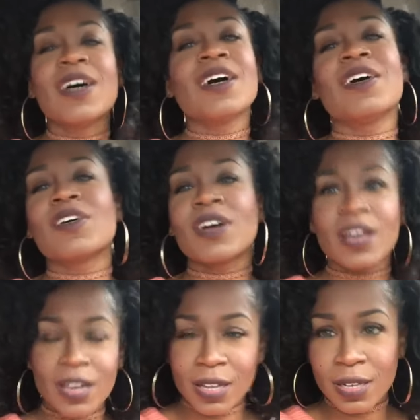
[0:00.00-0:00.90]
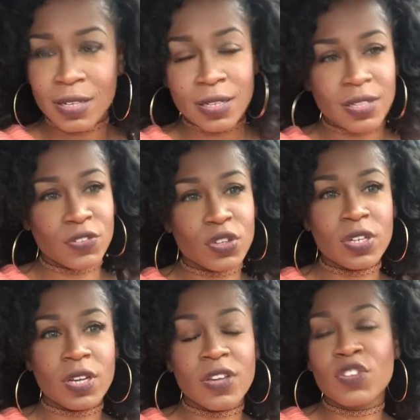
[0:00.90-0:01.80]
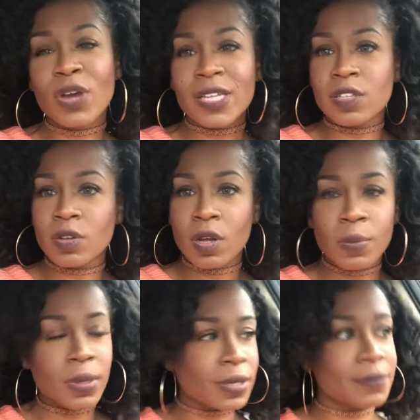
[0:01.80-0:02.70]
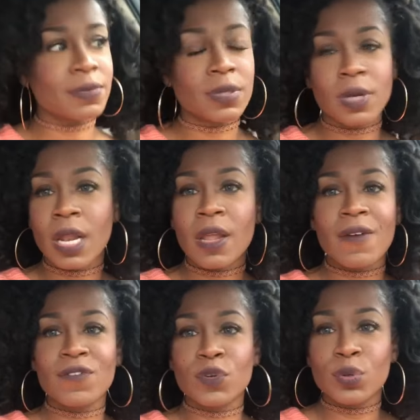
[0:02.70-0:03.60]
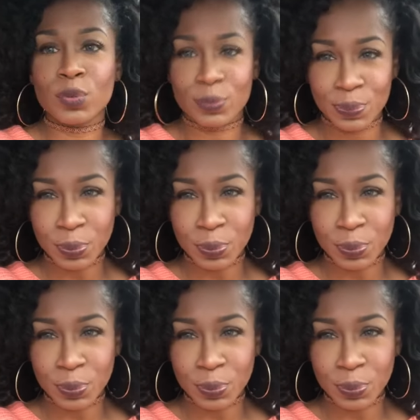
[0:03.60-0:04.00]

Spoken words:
Oh God, if you guys don't know, but I love food.